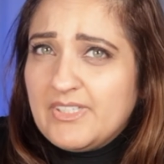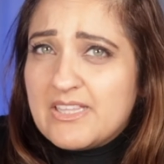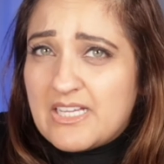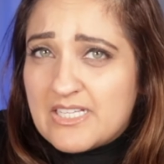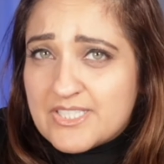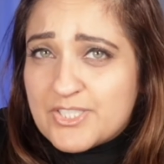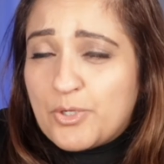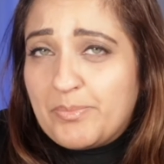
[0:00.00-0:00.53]

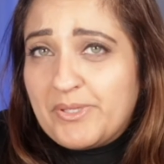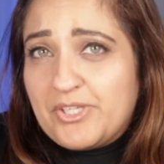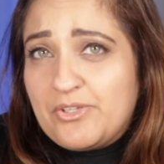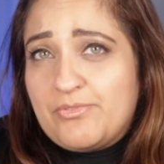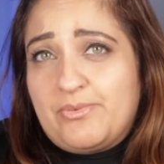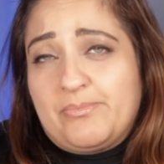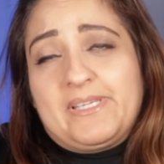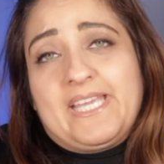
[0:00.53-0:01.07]
are stopping you
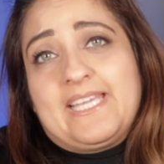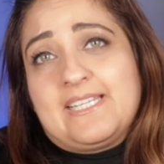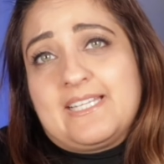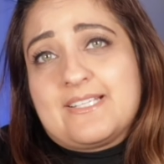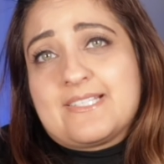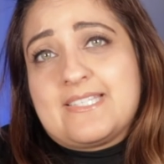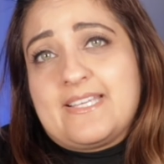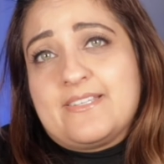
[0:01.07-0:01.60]
from
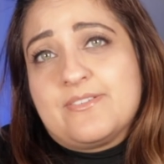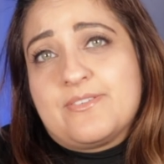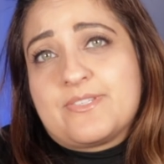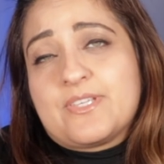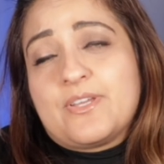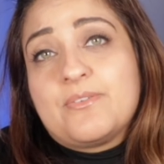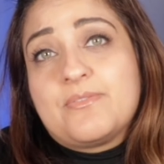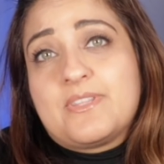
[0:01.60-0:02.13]
gaining sales
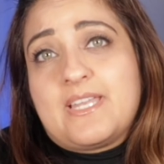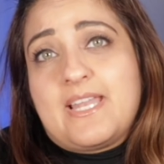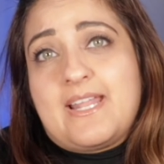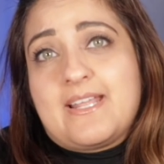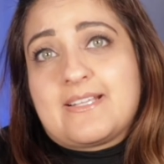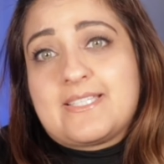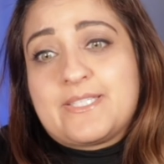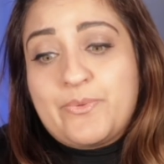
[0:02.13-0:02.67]
over the
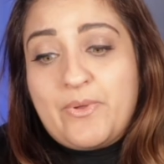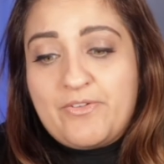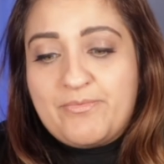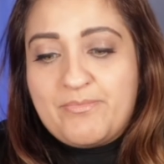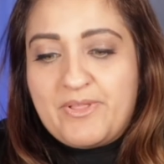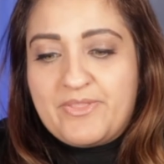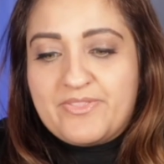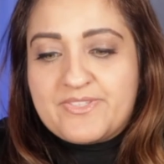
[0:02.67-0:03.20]
next 12
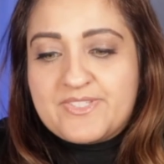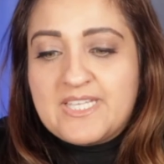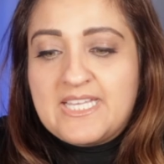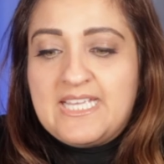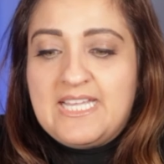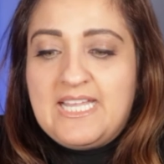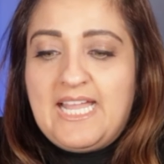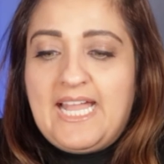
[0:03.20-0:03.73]
months?
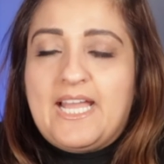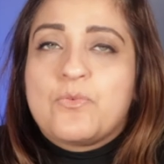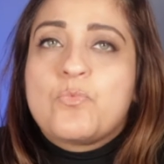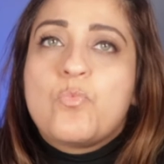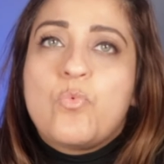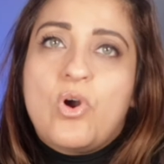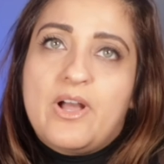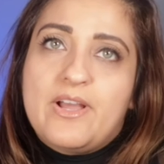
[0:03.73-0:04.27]

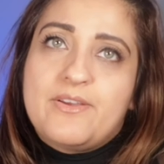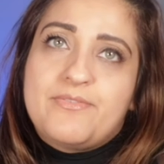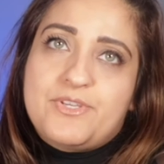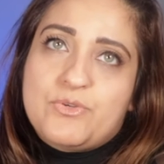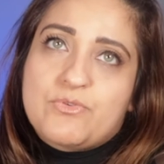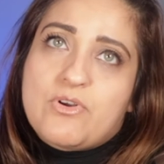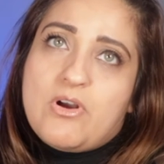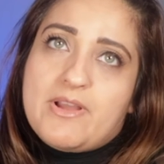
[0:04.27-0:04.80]
And what have
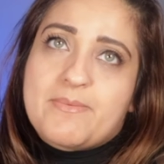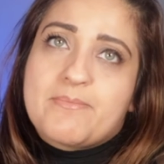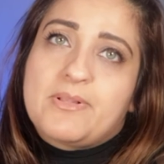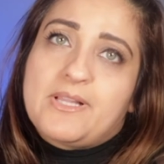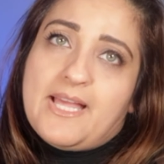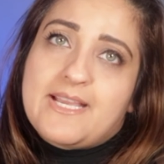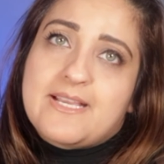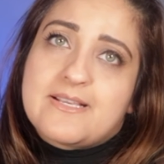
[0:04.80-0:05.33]
you got in
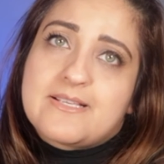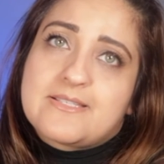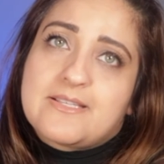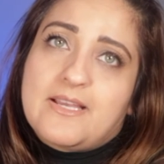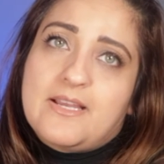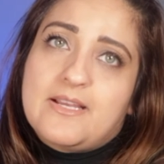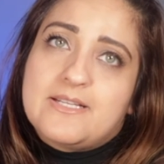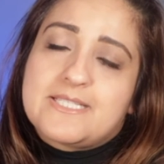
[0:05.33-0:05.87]
place
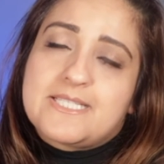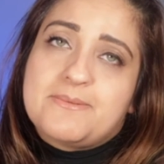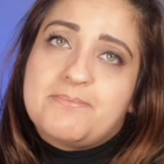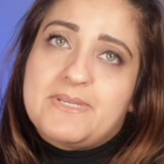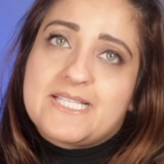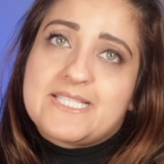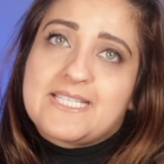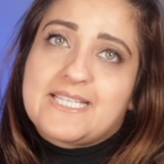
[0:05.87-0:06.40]
to
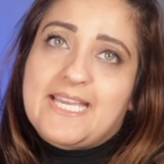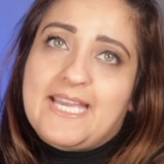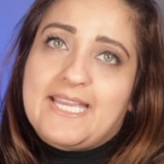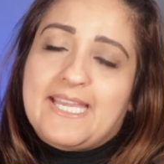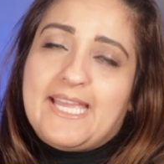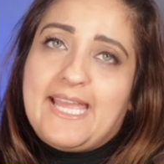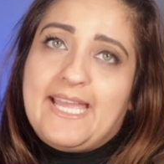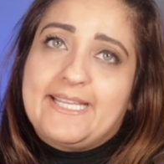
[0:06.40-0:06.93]

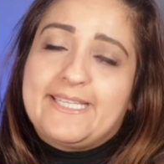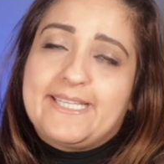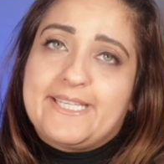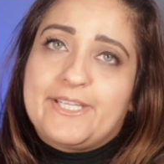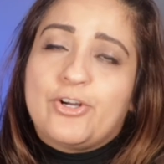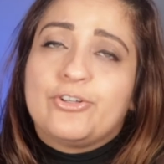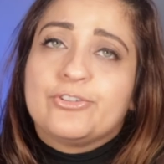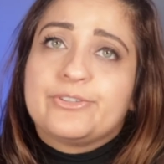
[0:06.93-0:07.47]
mitigate
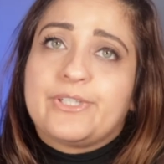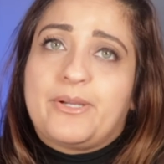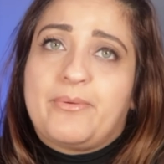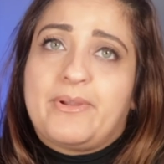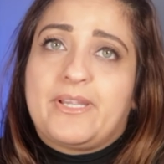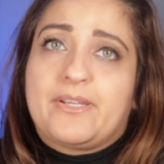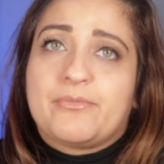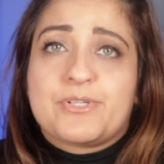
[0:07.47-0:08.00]
any
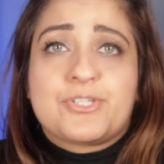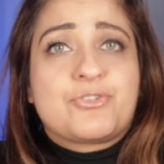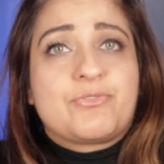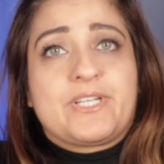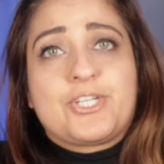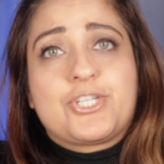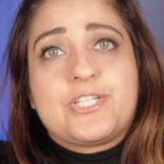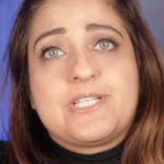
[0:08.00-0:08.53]
ongoing
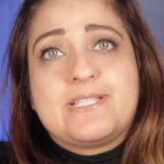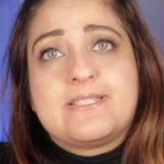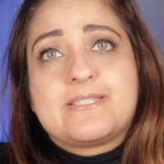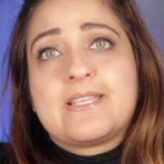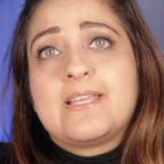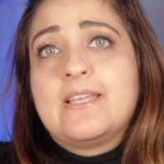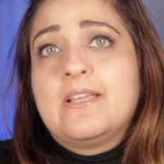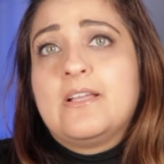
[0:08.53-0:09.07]
restrictions,
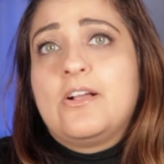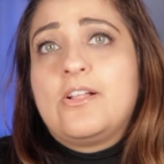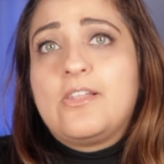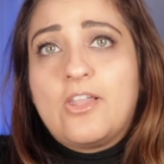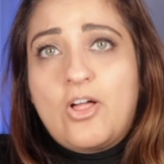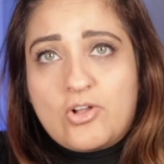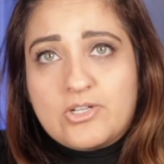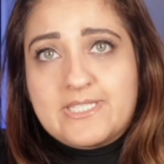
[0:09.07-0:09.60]

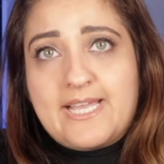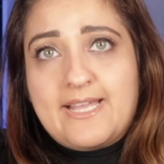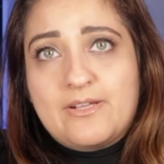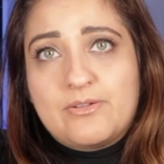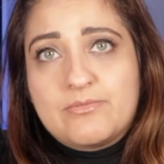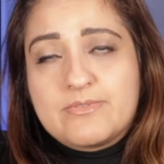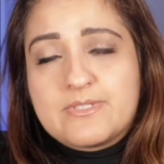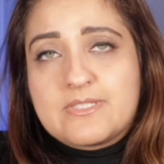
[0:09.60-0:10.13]

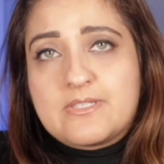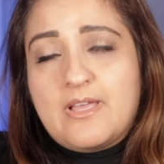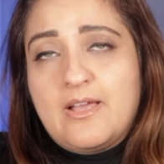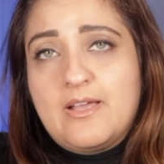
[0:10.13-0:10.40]
lockdowns